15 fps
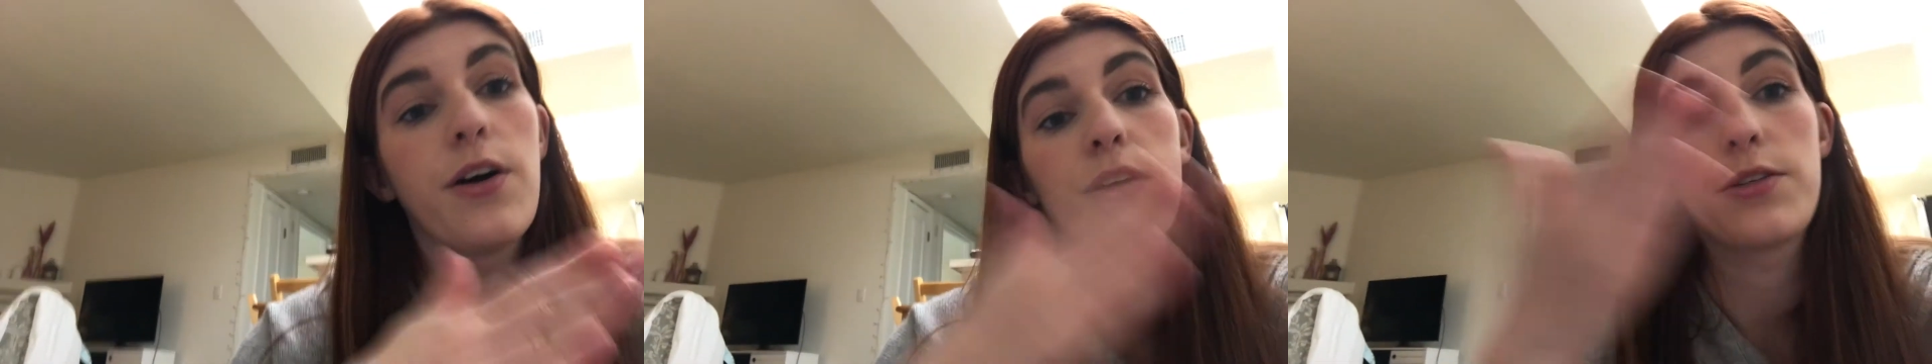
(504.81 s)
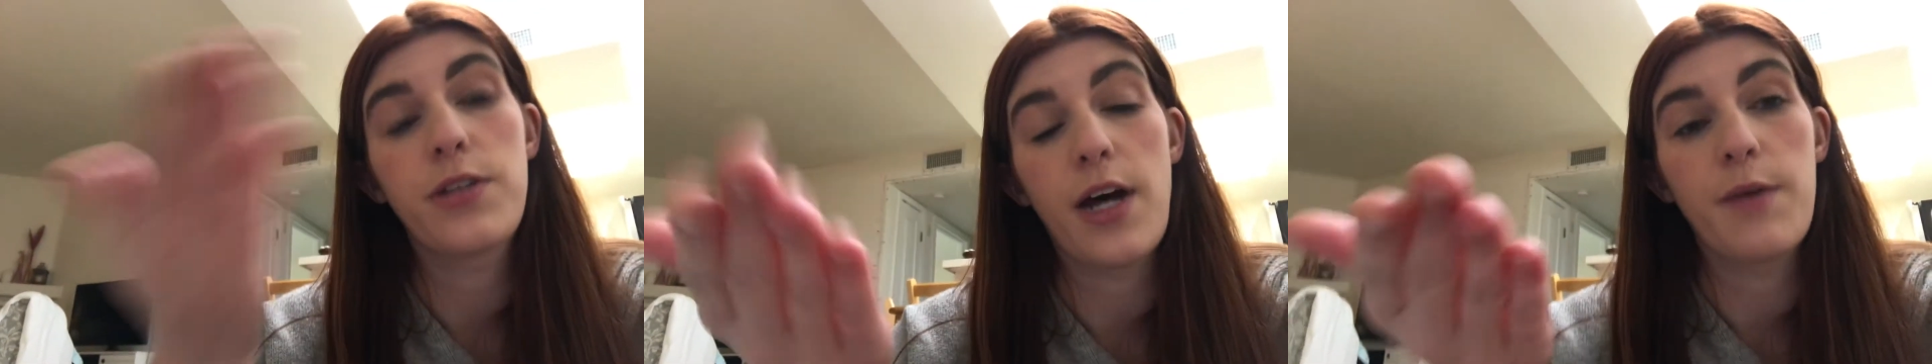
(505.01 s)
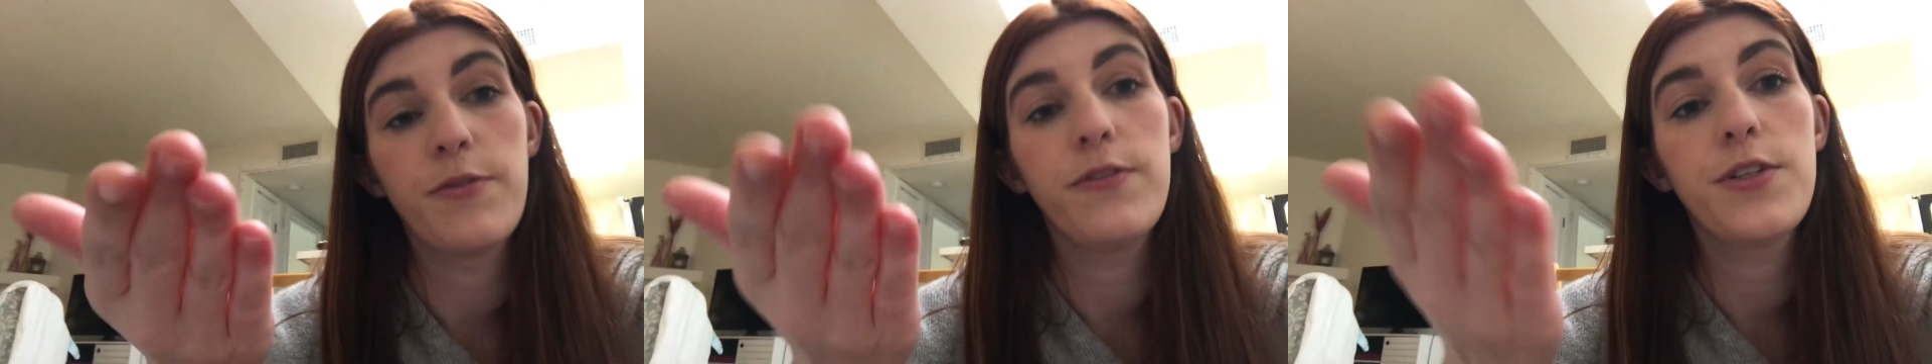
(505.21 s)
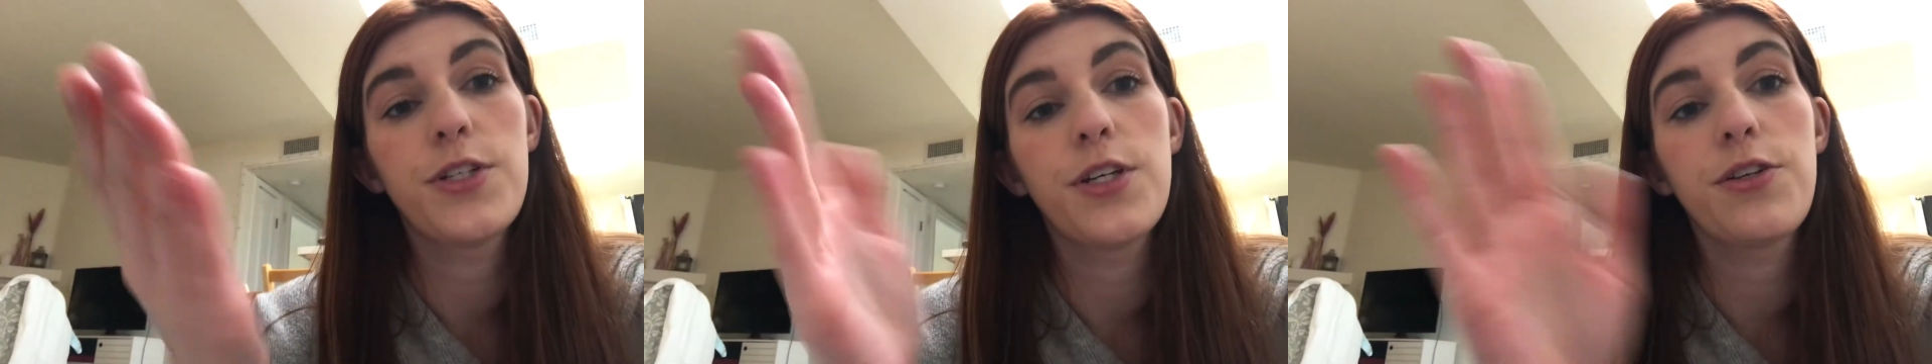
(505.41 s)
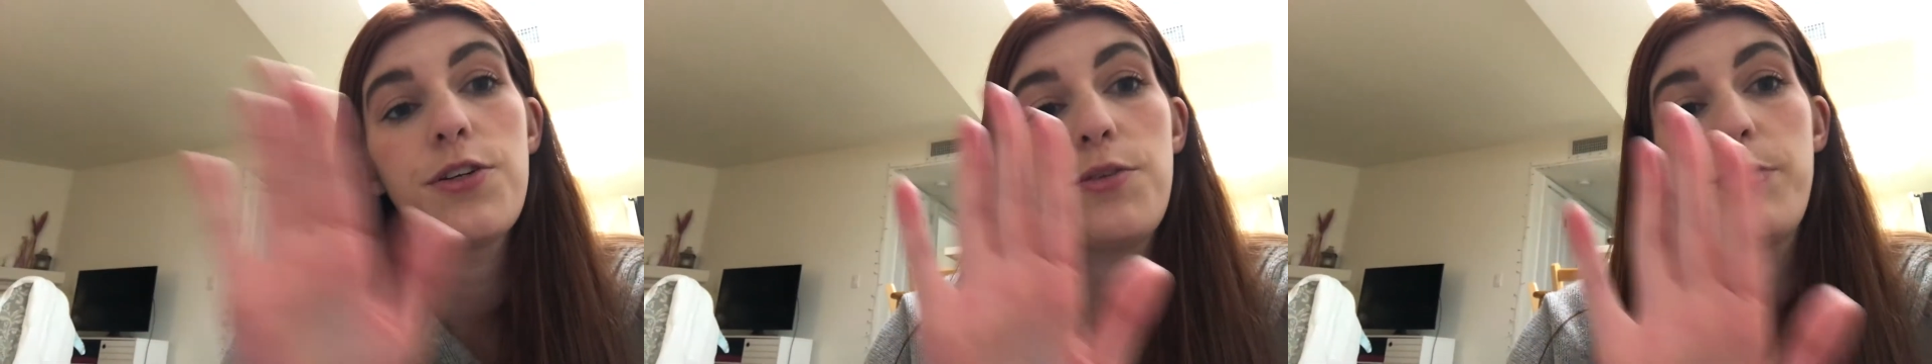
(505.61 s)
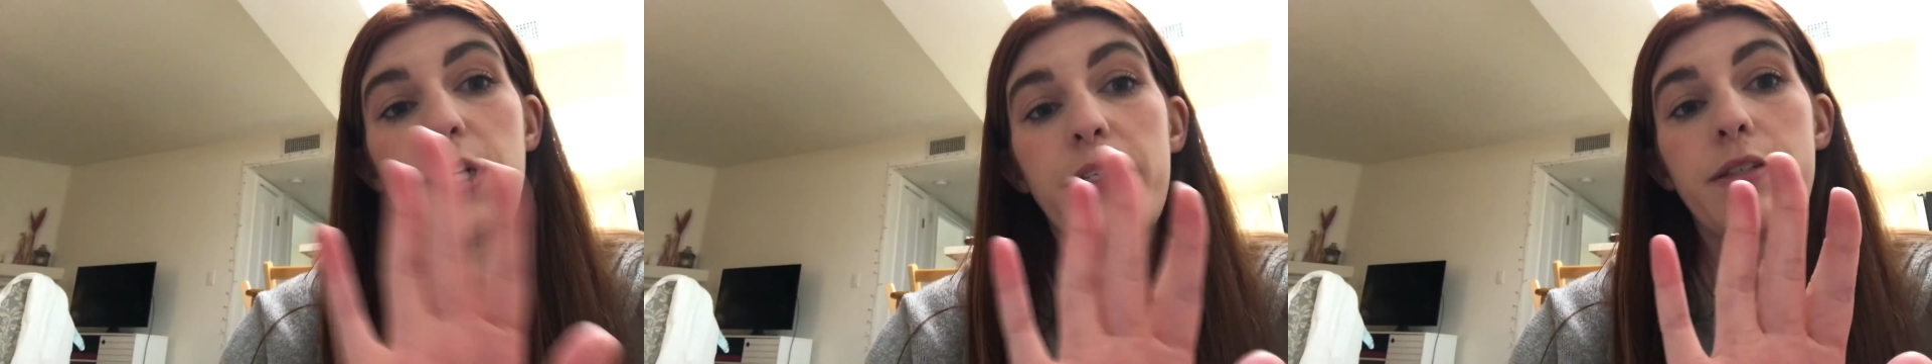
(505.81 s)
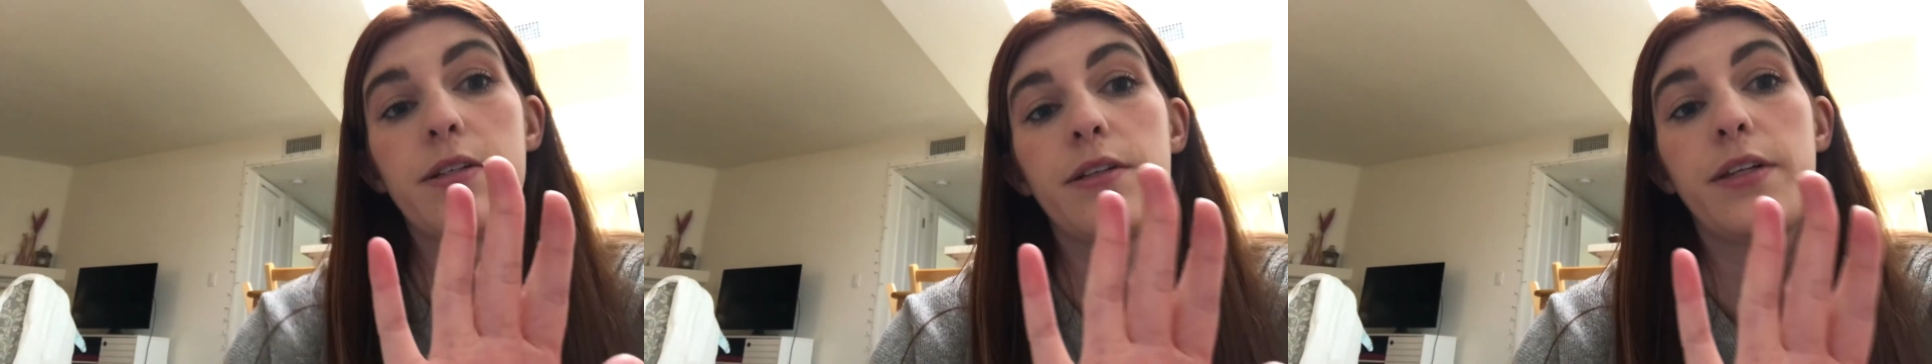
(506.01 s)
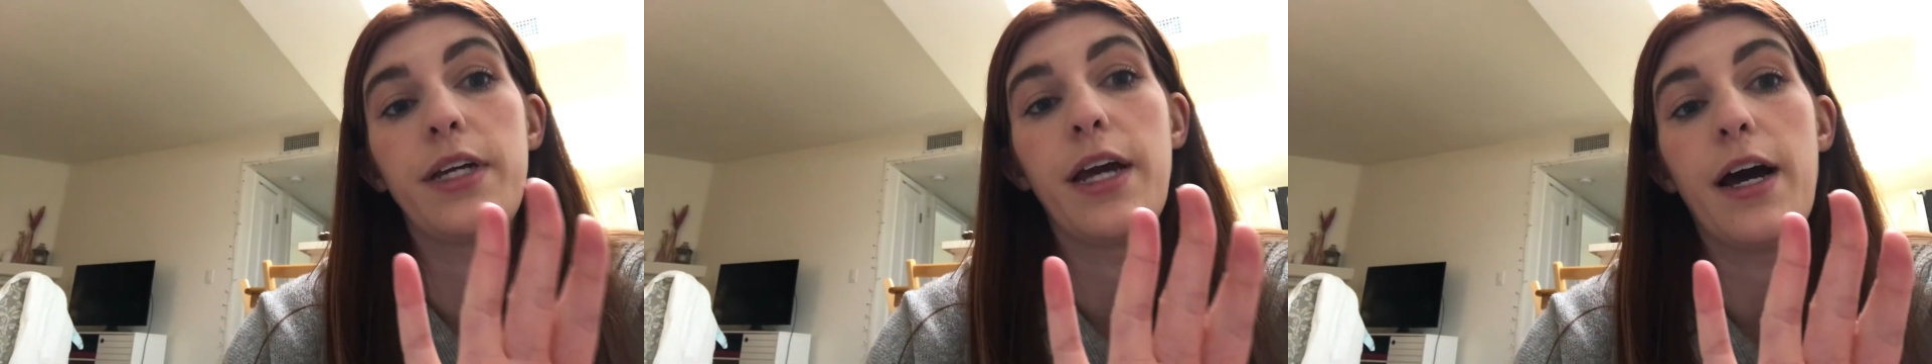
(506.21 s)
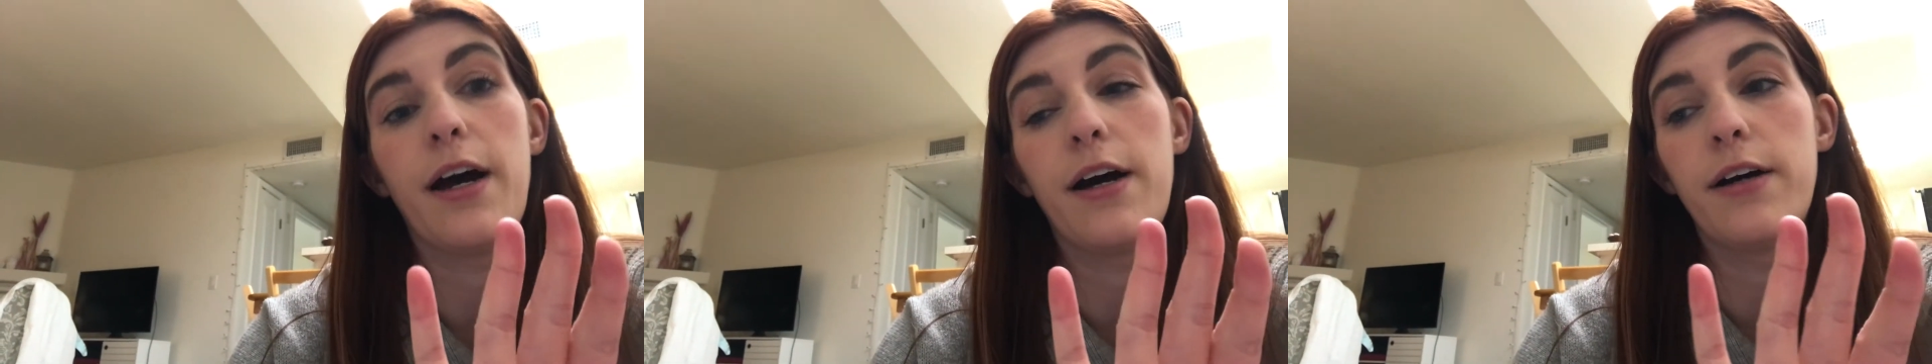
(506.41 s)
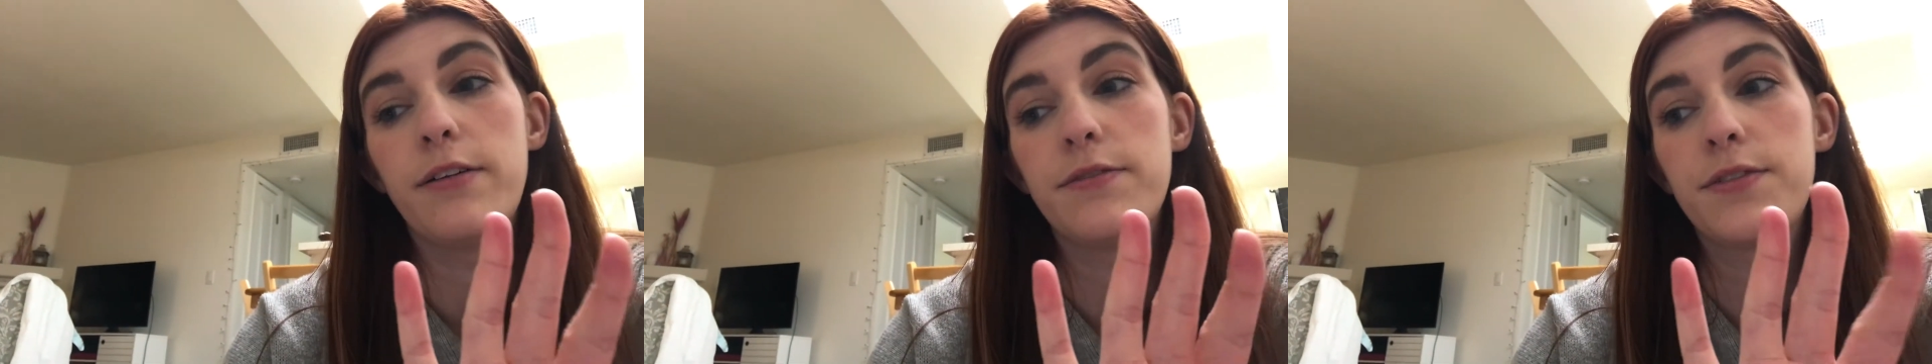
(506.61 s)
on top of each other. You basically
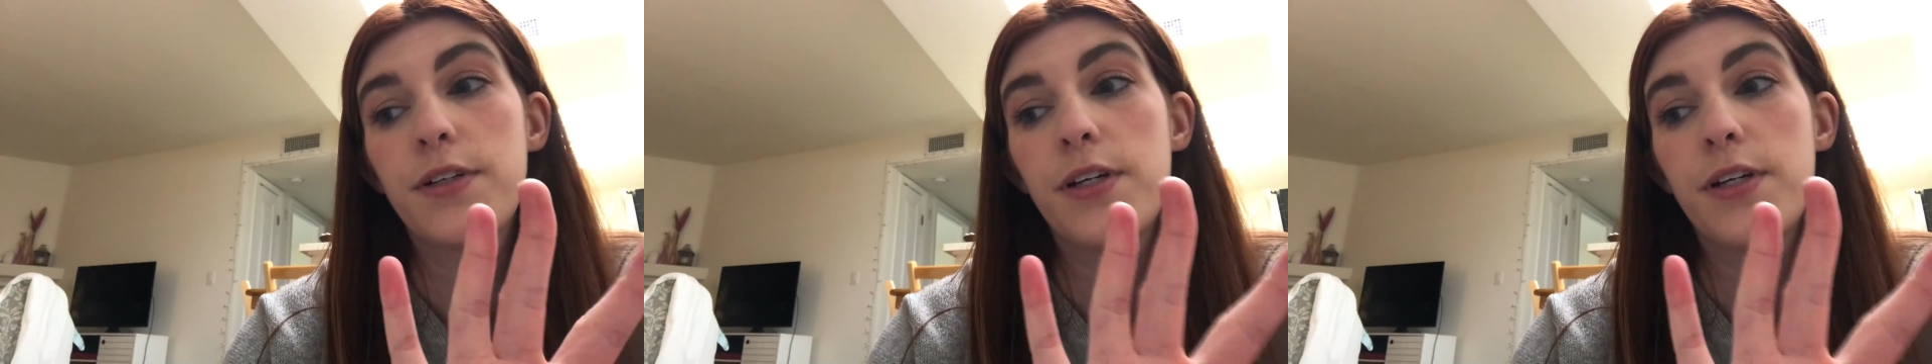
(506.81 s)
have